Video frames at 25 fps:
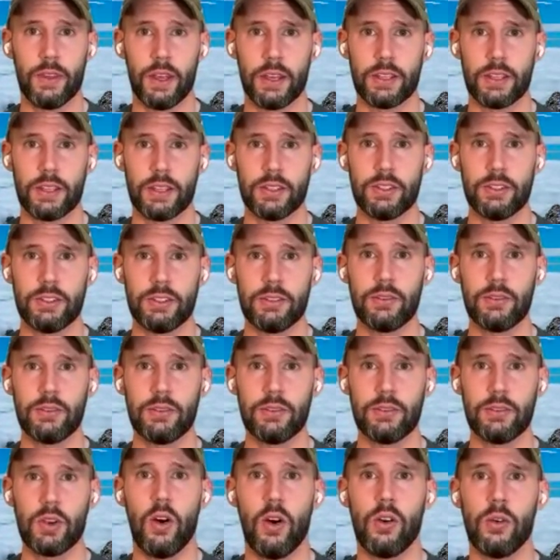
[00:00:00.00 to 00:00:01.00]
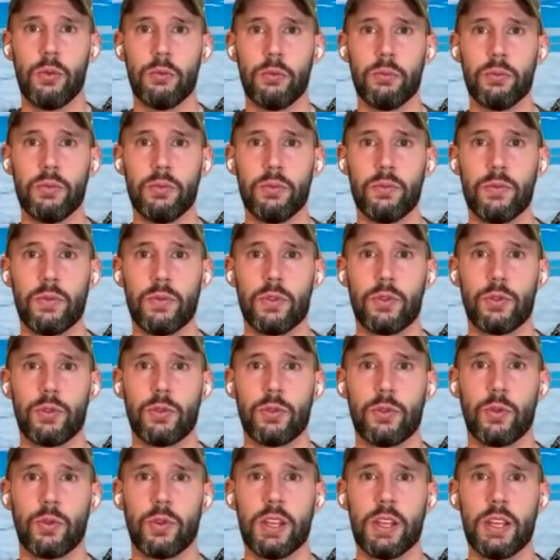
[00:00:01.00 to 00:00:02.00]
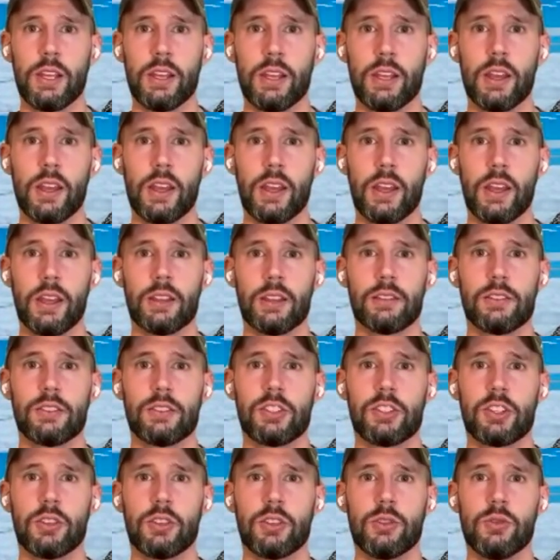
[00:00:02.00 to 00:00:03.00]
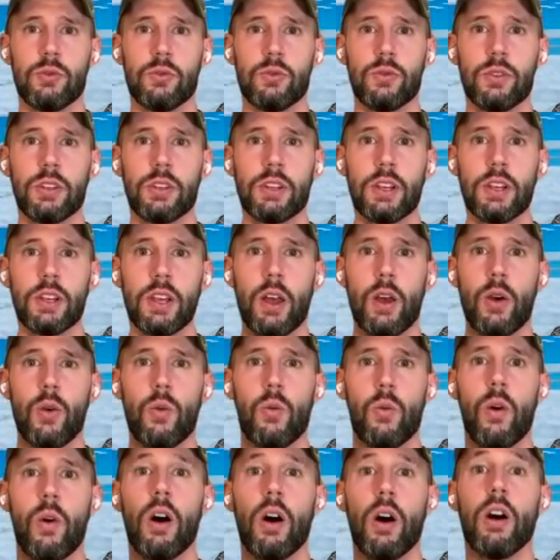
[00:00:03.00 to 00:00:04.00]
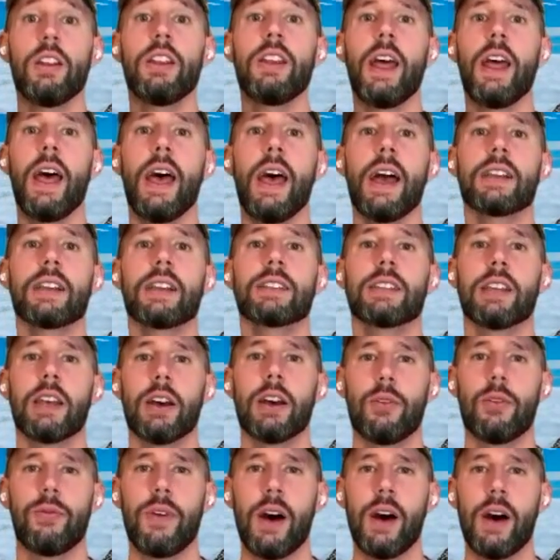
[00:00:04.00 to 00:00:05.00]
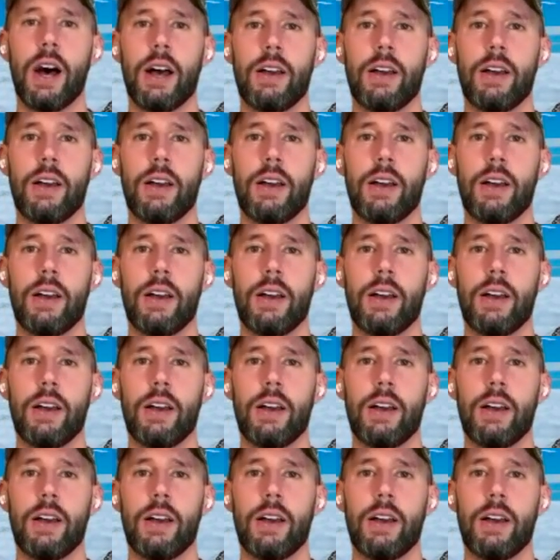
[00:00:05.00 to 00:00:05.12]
nice and calm. 3, 2, 1, and exhale.